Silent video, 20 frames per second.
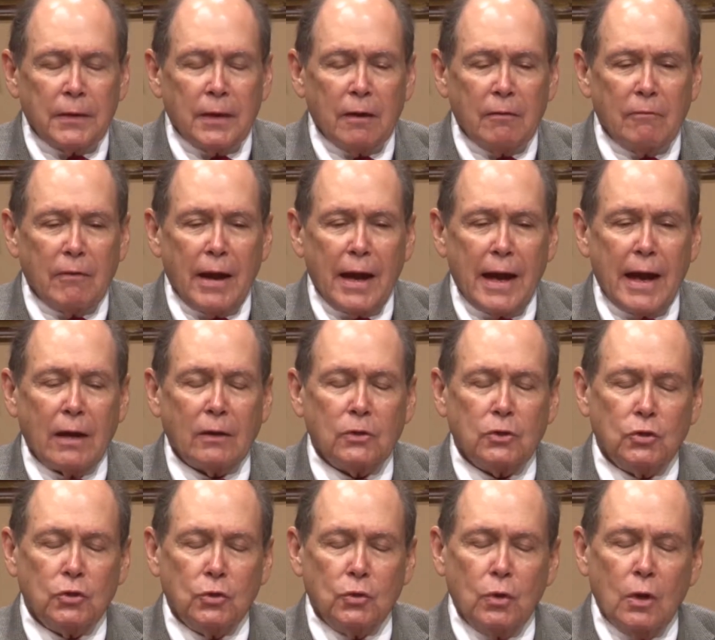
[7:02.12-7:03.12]
of how
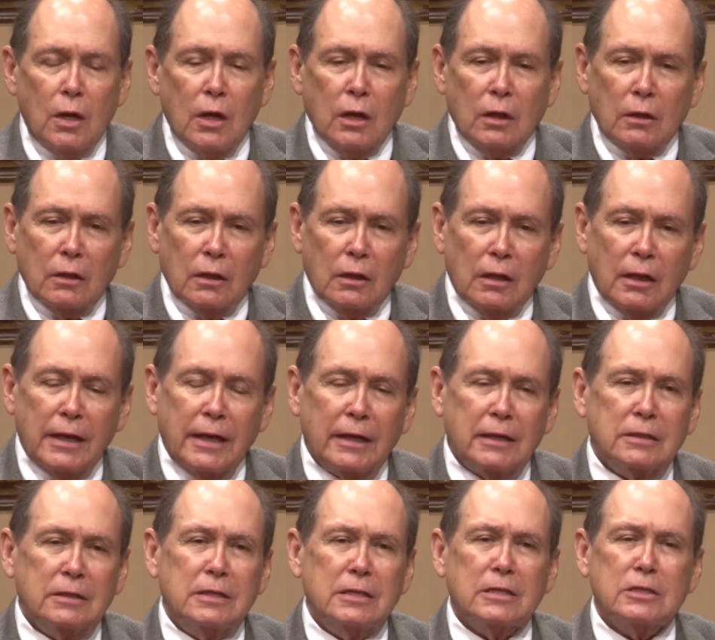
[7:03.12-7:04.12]
to
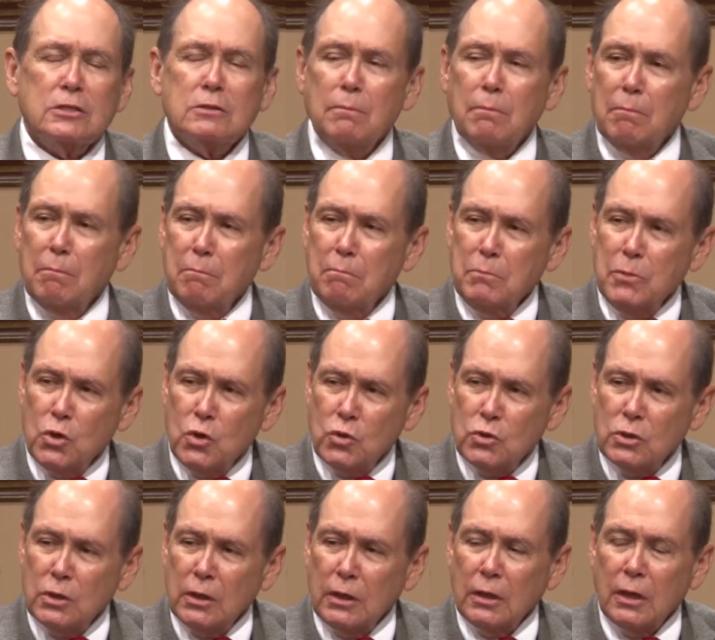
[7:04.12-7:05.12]
link this
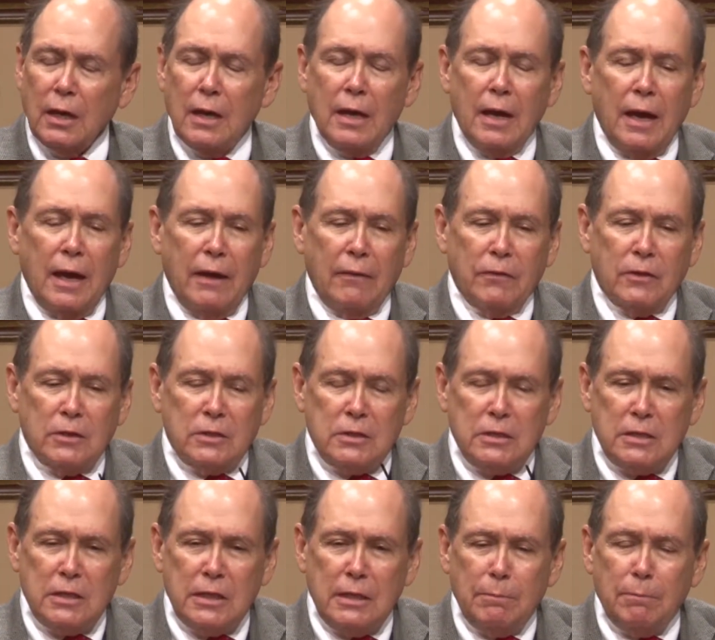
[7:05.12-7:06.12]
music and the
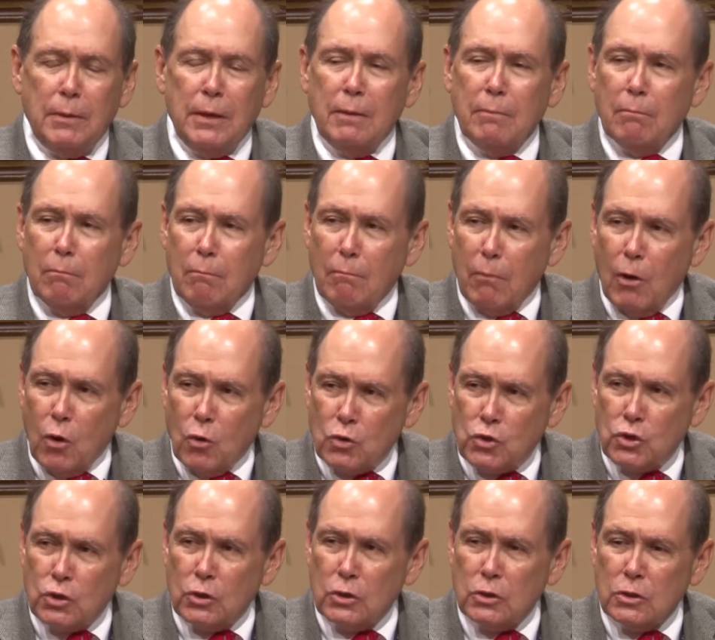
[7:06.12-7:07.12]
deep
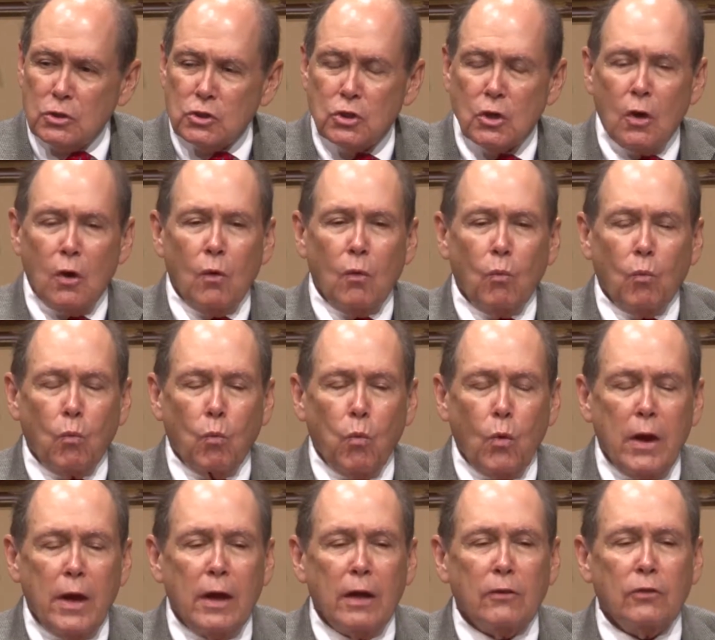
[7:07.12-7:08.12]
emotions
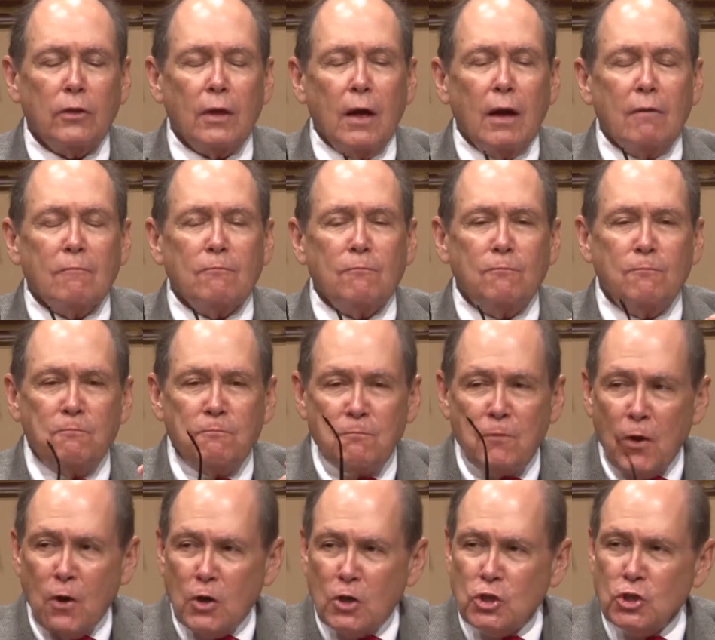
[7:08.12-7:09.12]
with
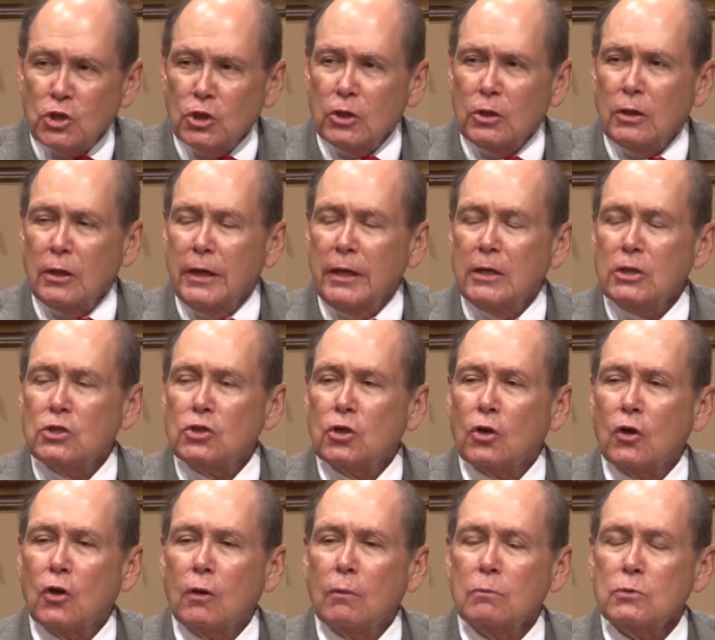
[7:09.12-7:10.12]
function in
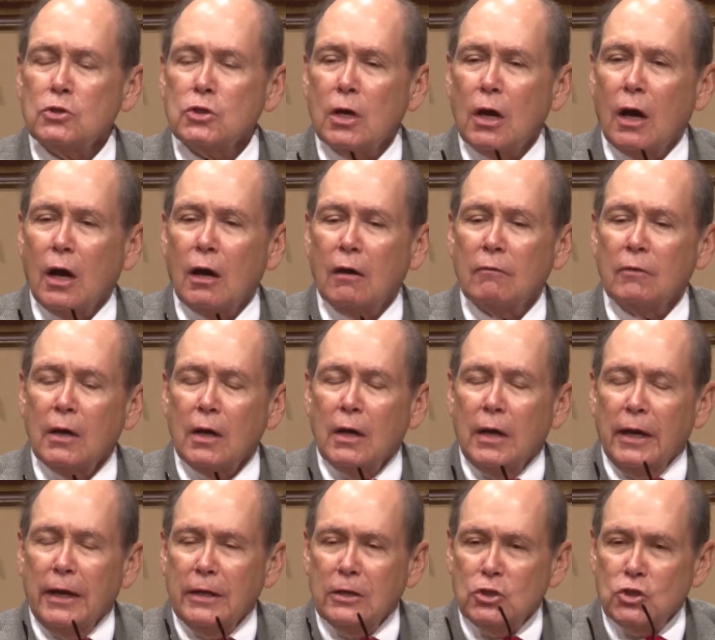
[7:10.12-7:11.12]
terms of
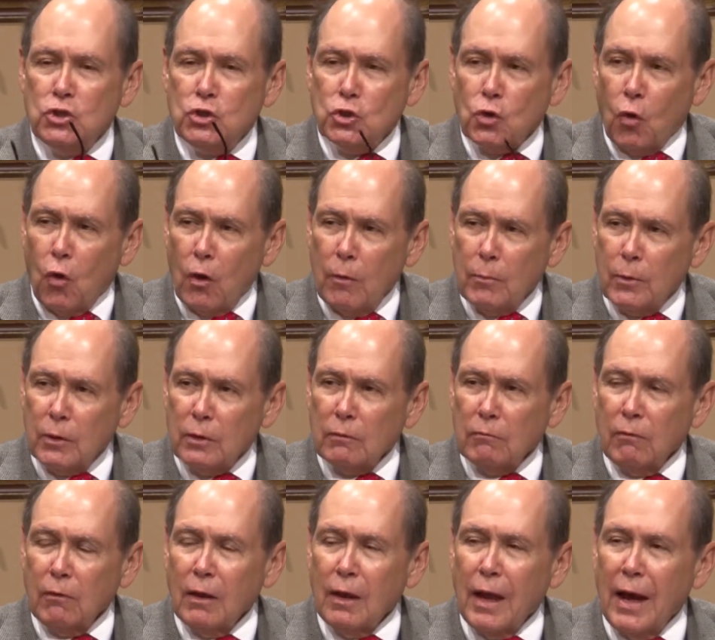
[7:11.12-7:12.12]
enjoyment
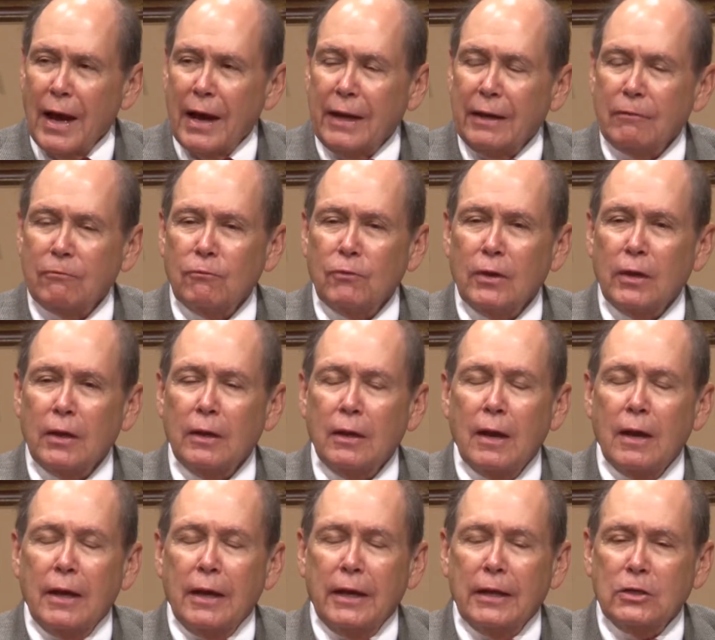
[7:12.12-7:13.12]
of life and
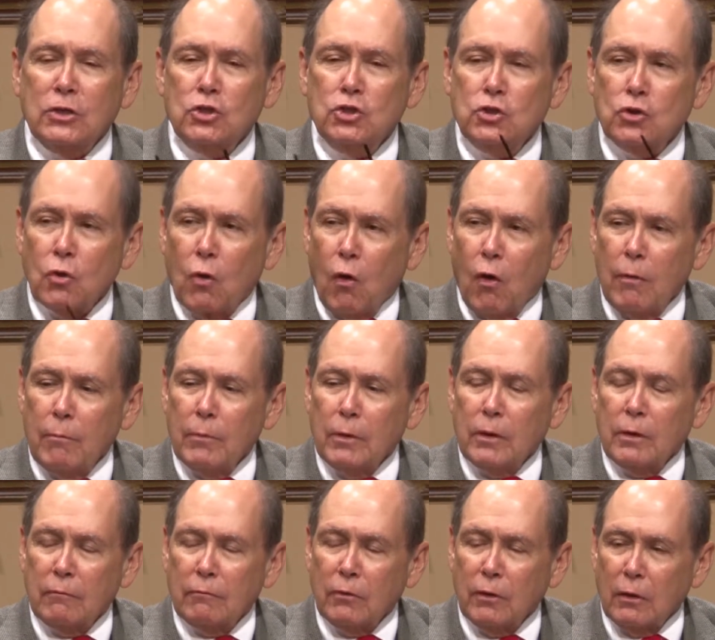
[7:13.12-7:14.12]
enjoyment
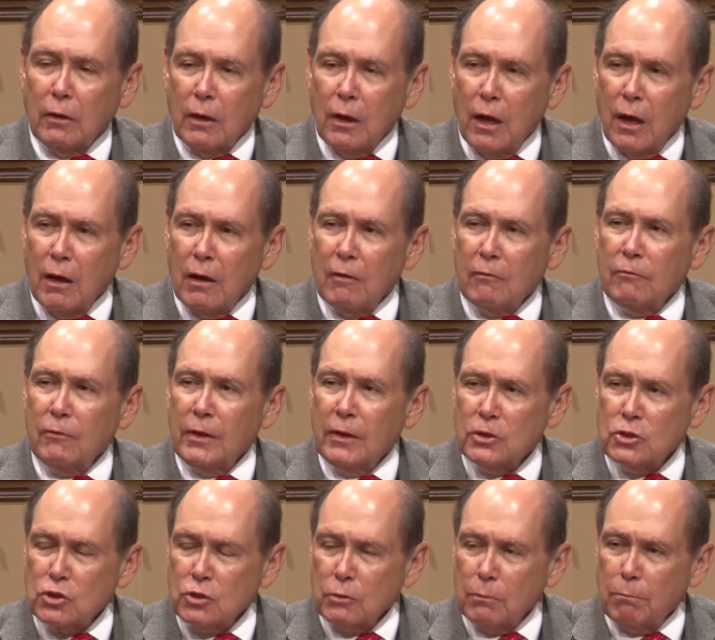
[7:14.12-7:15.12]
of the love and
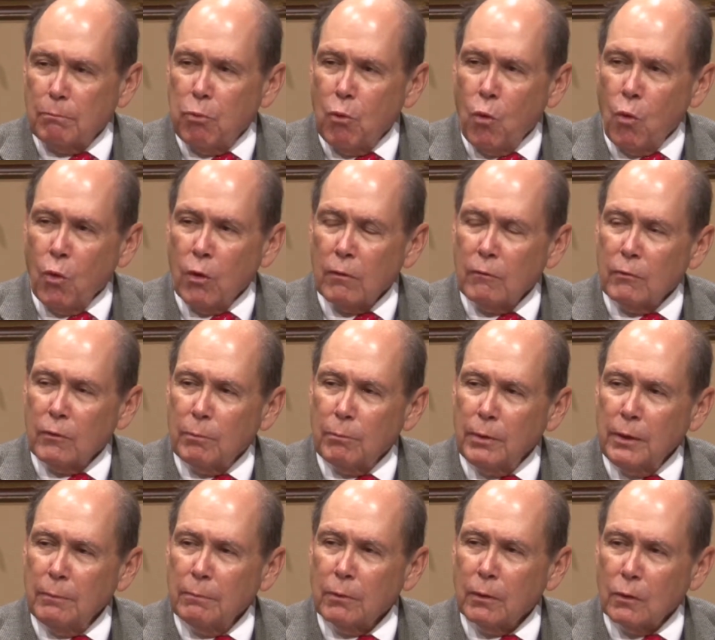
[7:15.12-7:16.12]
support of the
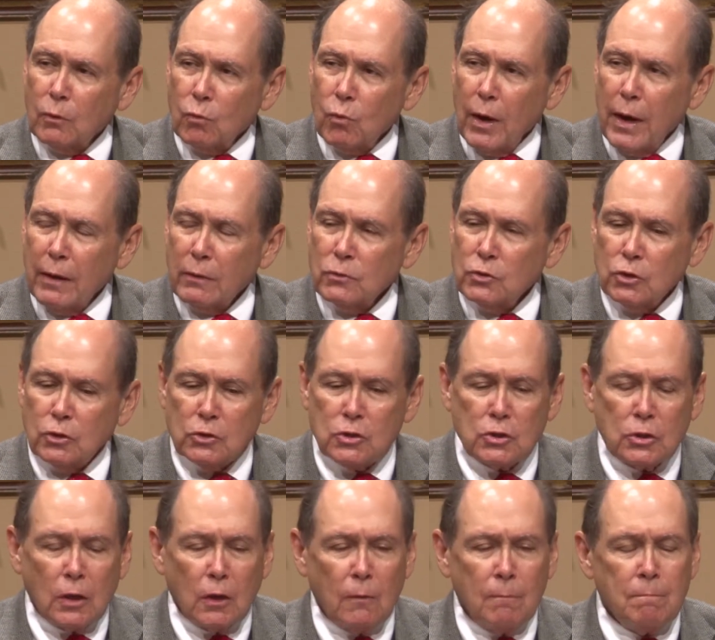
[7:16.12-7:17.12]
people around you.
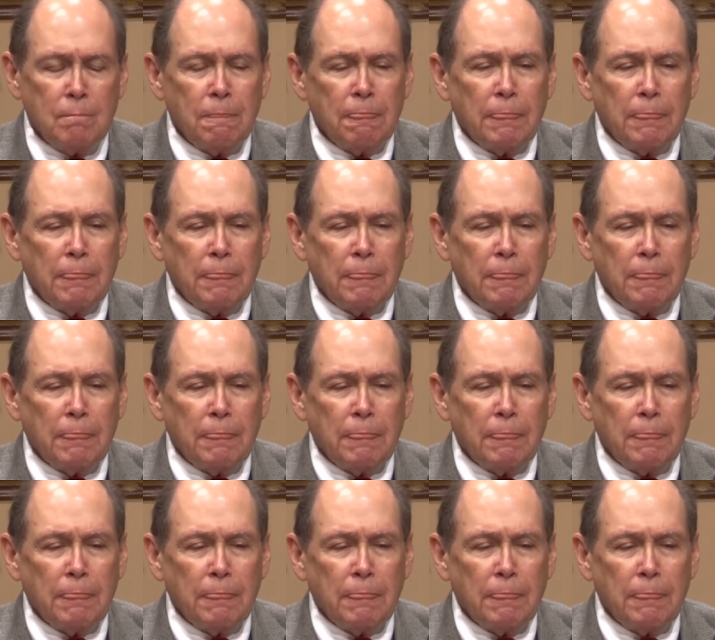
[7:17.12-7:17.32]
So